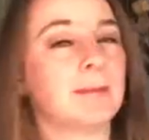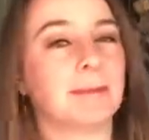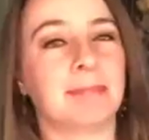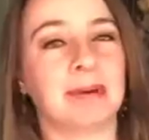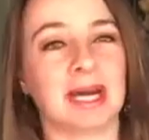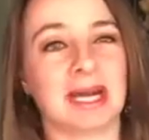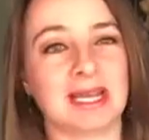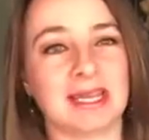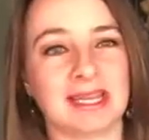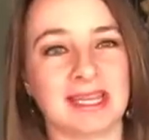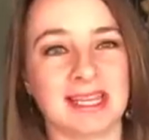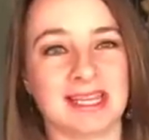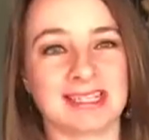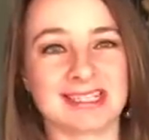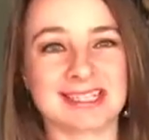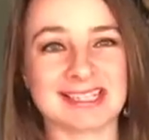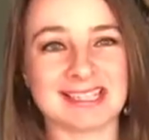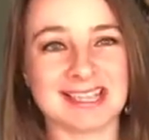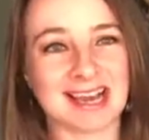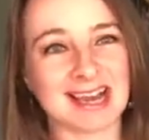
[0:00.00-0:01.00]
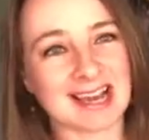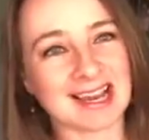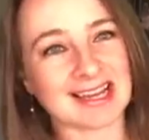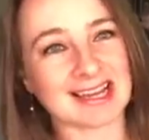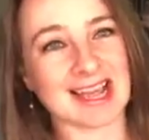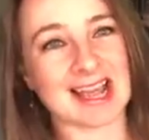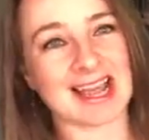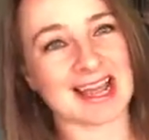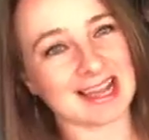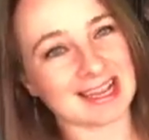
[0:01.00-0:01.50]
But it's not
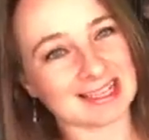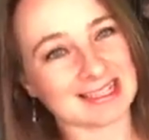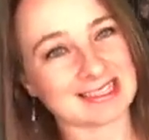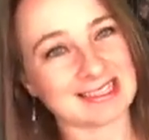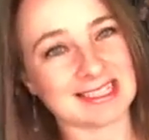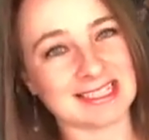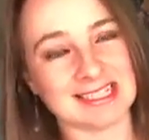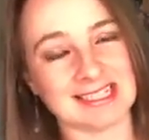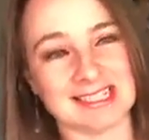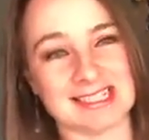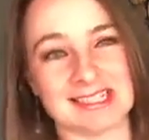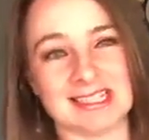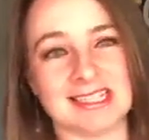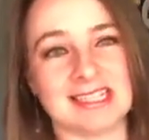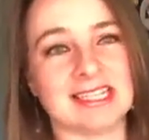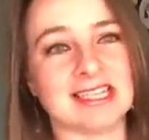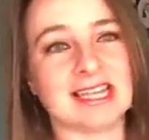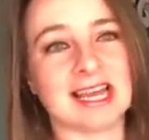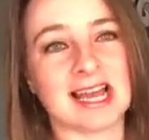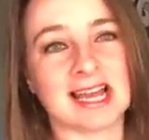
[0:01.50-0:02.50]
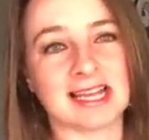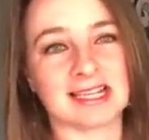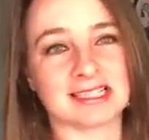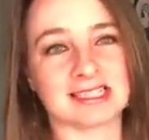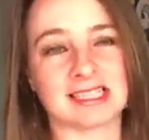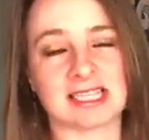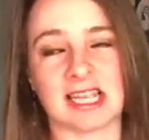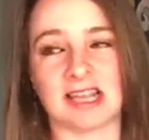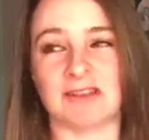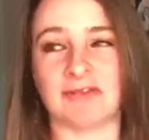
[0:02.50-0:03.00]
as easy
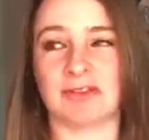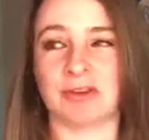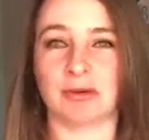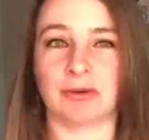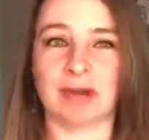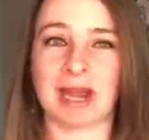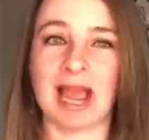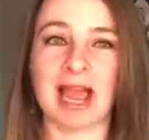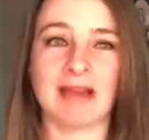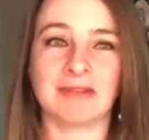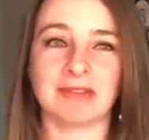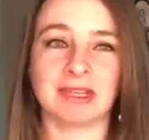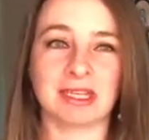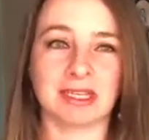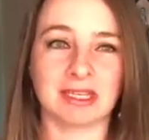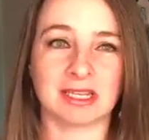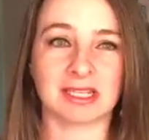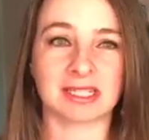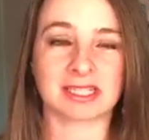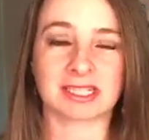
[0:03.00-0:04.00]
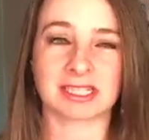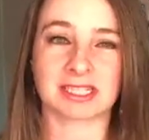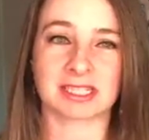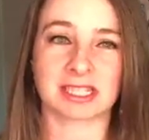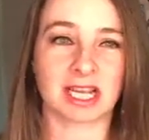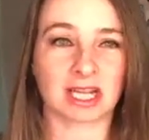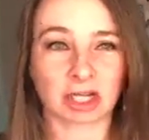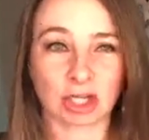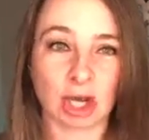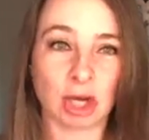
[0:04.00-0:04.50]
as if you're having
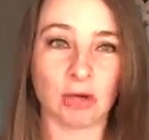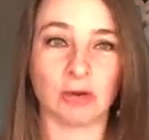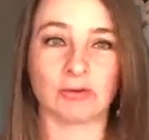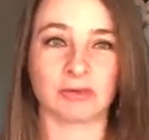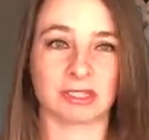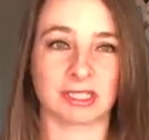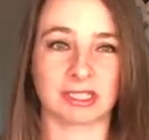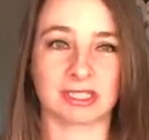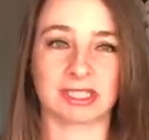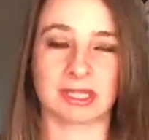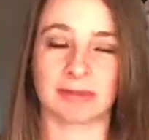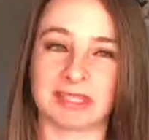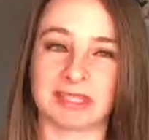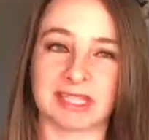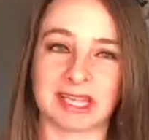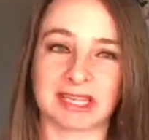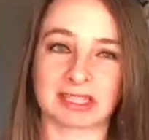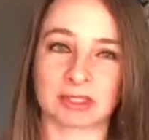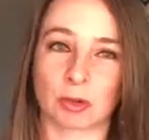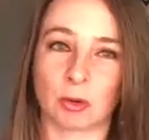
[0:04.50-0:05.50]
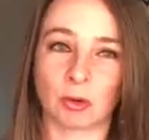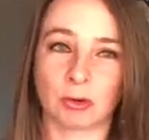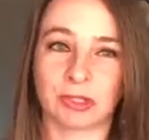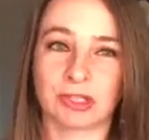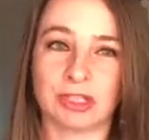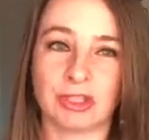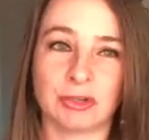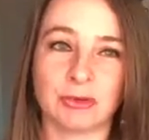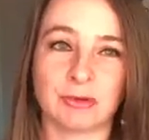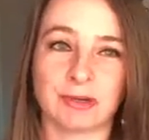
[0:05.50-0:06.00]
a coach and that's
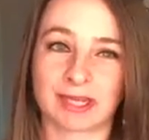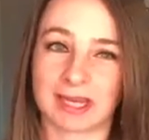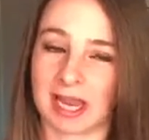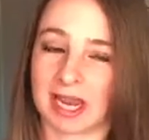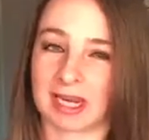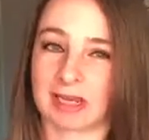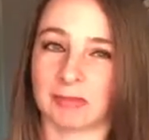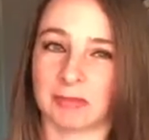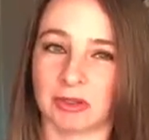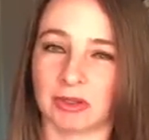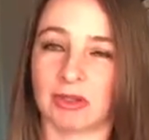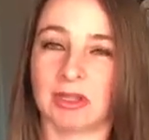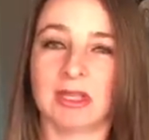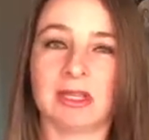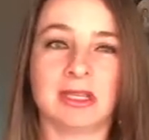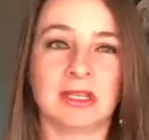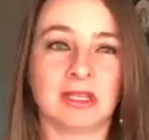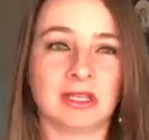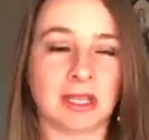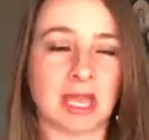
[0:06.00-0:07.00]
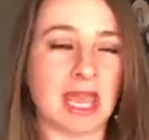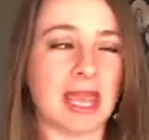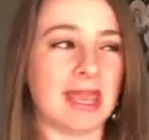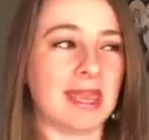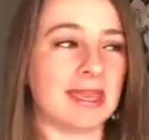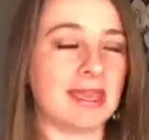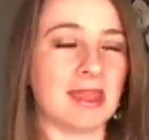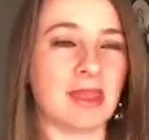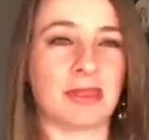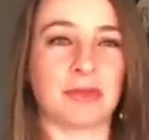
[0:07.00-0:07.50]
holding you accountable.
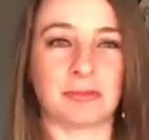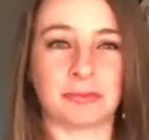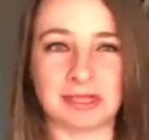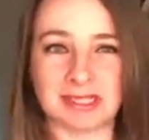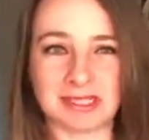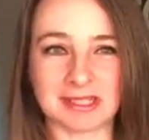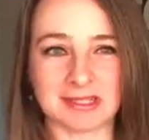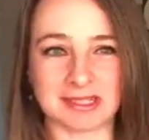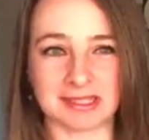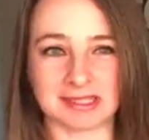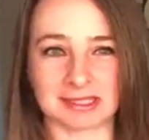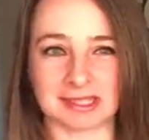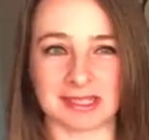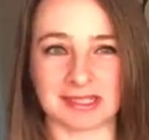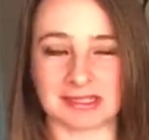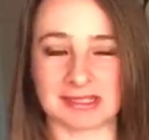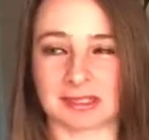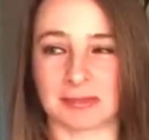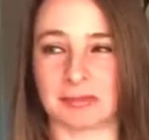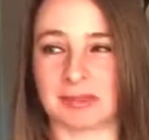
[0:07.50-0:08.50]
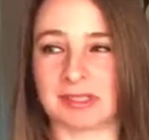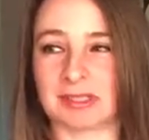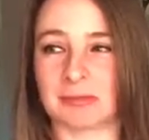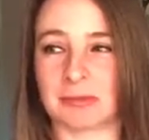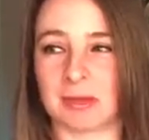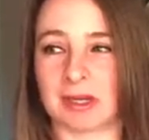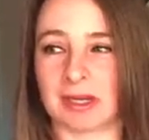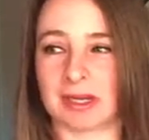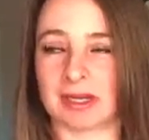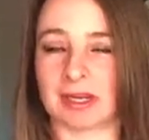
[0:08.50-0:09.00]
And the reason
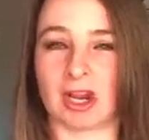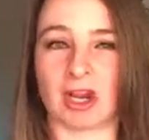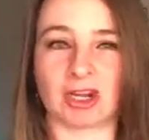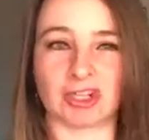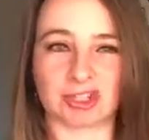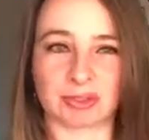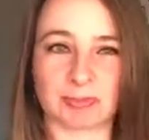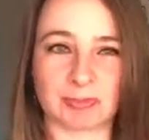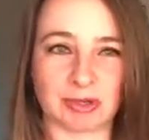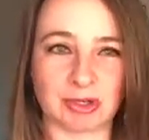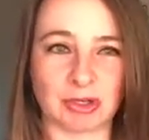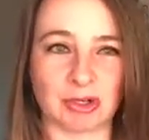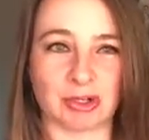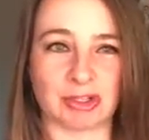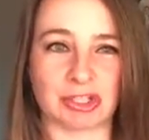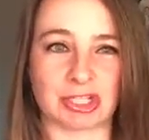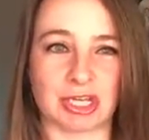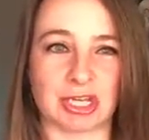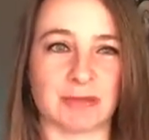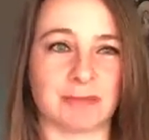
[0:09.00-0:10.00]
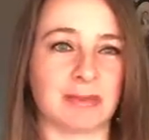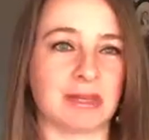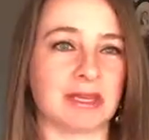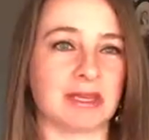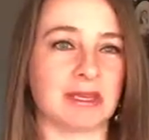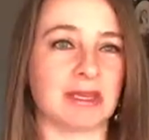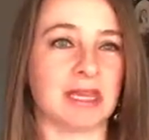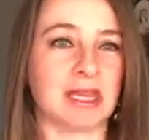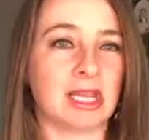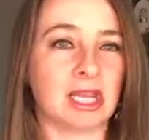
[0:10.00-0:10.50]
why entrepreneurship
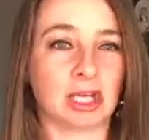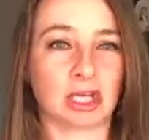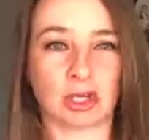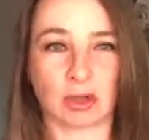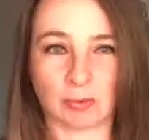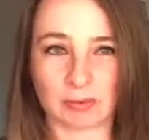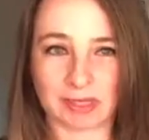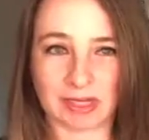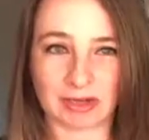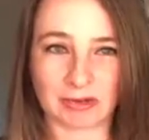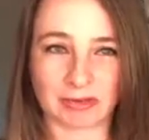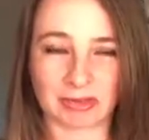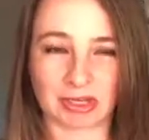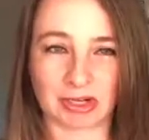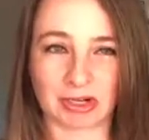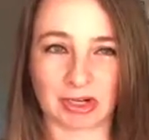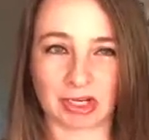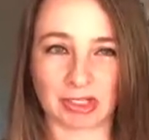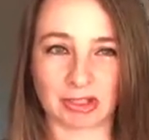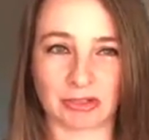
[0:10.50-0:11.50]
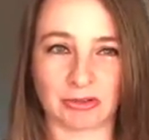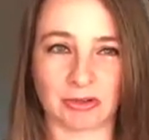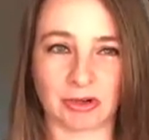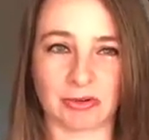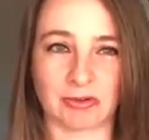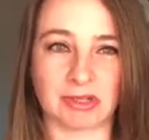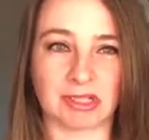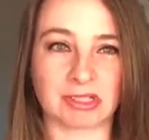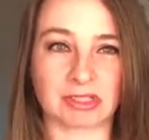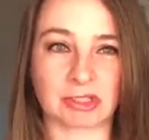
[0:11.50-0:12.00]
and going out there on your
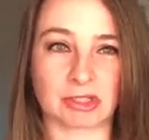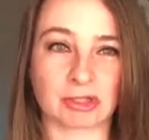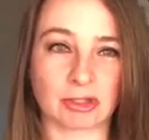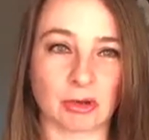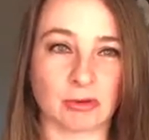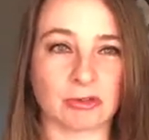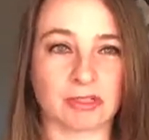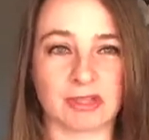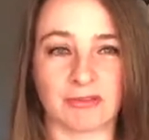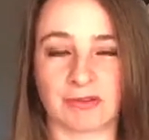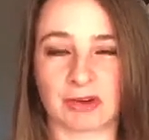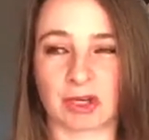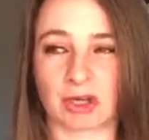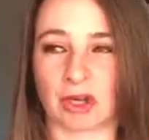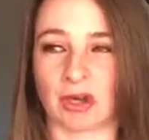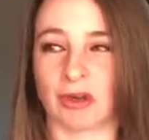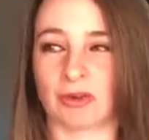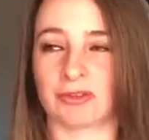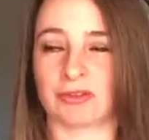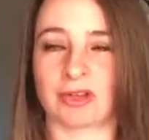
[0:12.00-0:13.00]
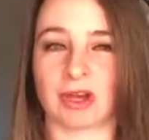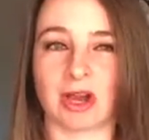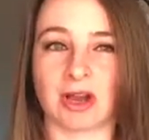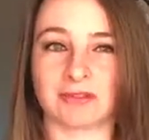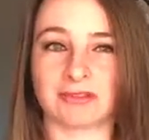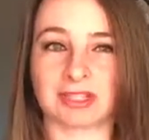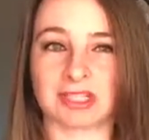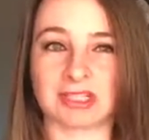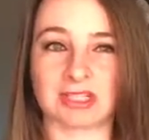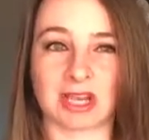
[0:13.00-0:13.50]
own is so difficult
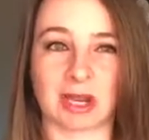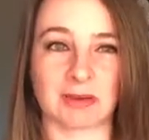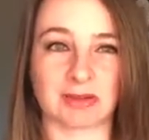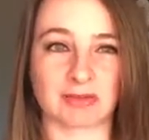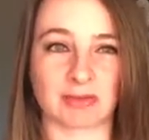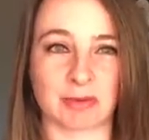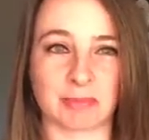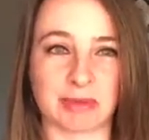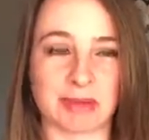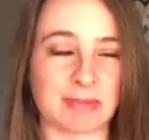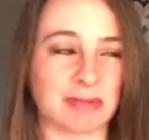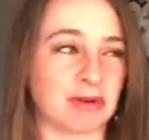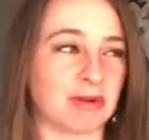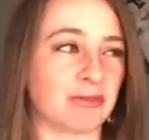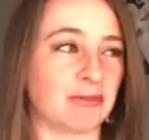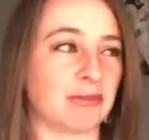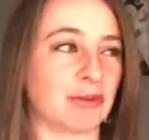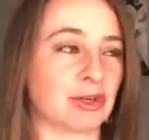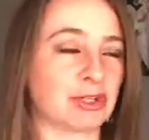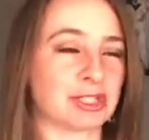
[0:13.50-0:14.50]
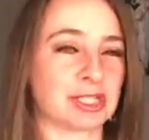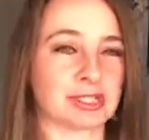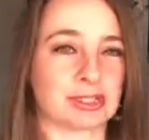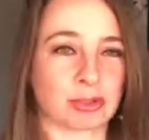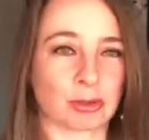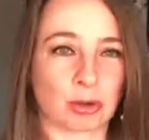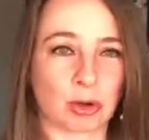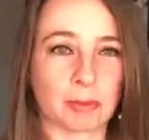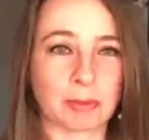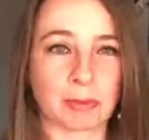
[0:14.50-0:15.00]
oftentimes for people versus the
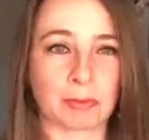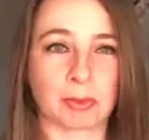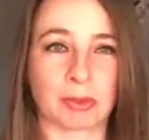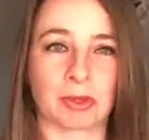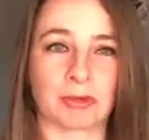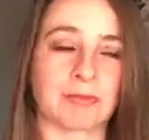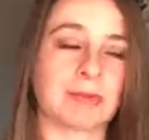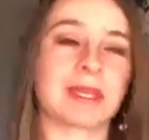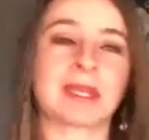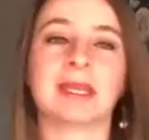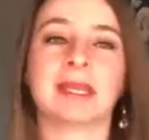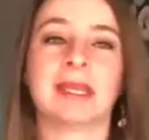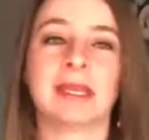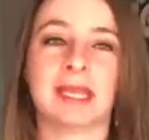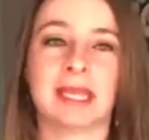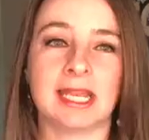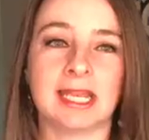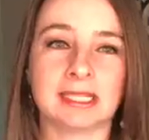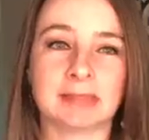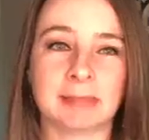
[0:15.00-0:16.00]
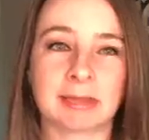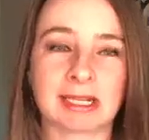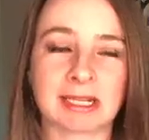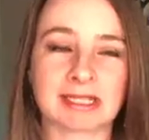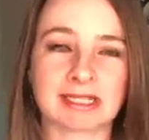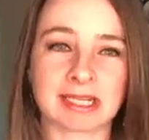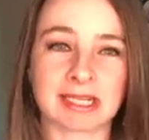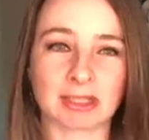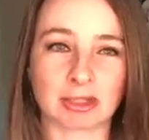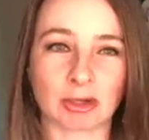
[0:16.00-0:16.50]
corporate world is
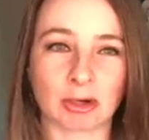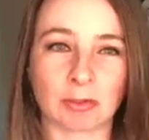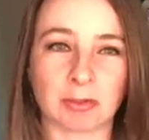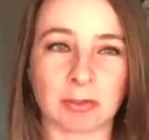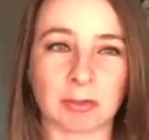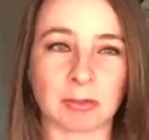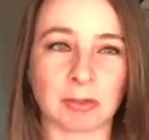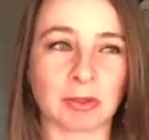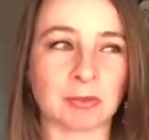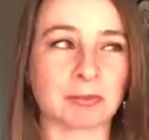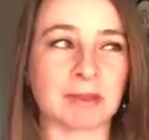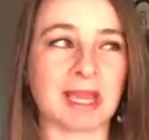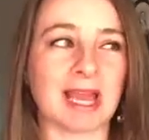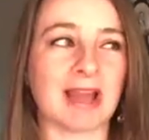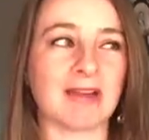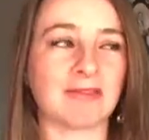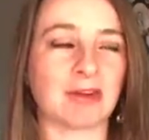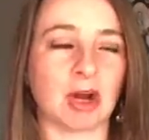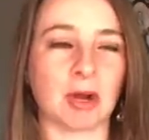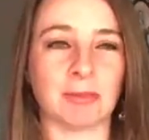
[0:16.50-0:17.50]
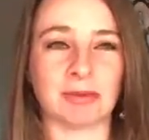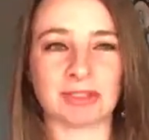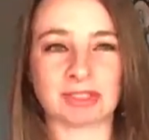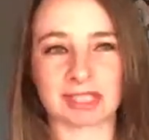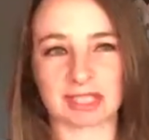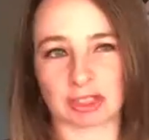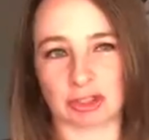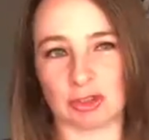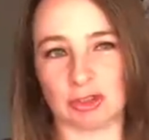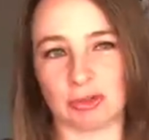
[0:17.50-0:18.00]
because in the corporate world we have almost
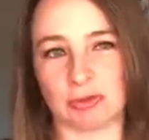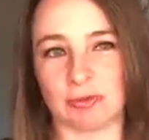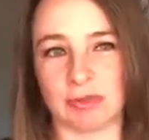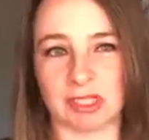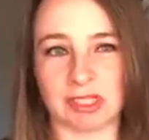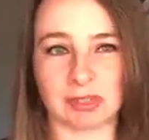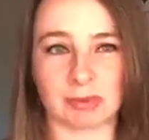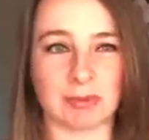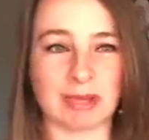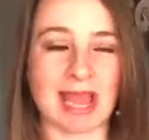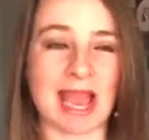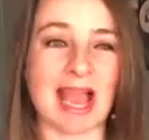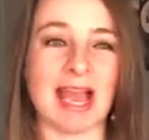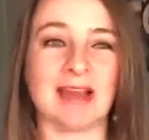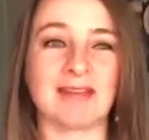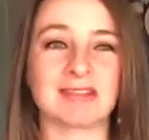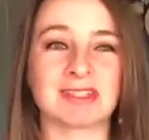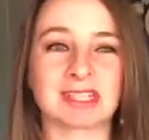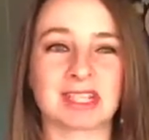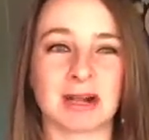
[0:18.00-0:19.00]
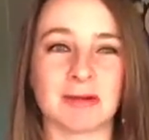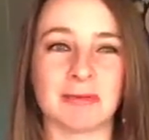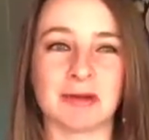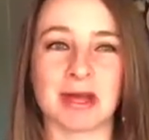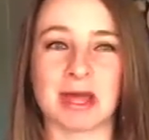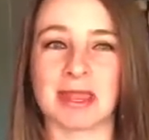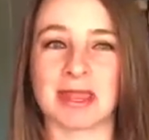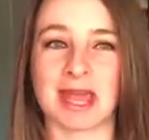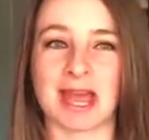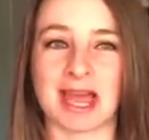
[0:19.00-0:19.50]
like duties. We have
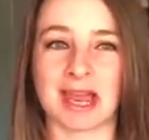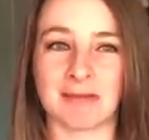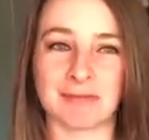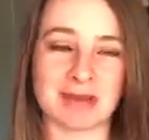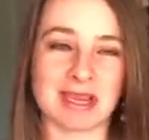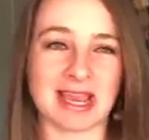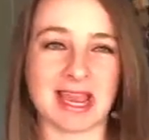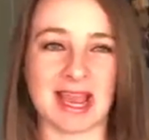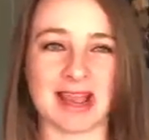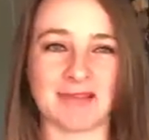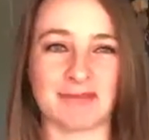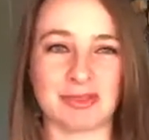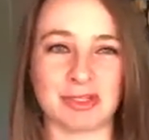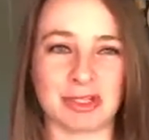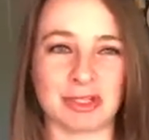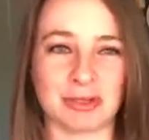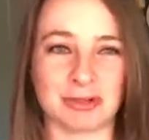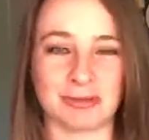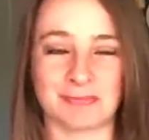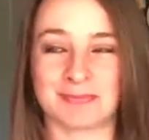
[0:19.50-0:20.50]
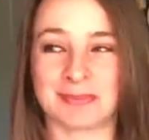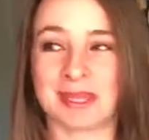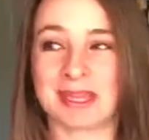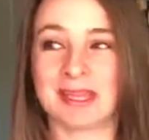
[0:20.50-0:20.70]
someone that we have to